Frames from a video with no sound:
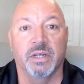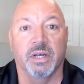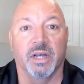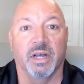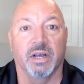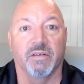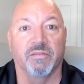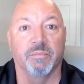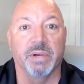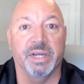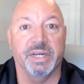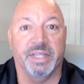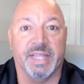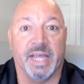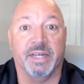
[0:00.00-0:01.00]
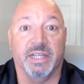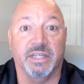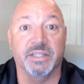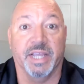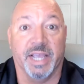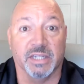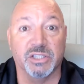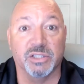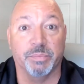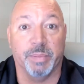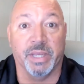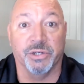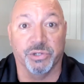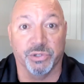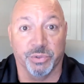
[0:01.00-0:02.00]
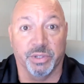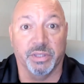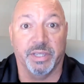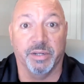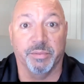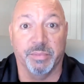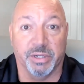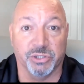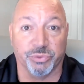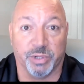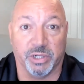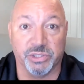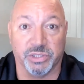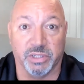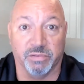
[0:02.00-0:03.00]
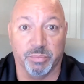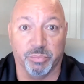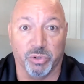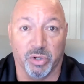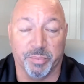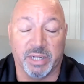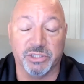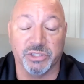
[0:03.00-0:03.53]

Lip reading: of money that need to get spent during the administration of the probate.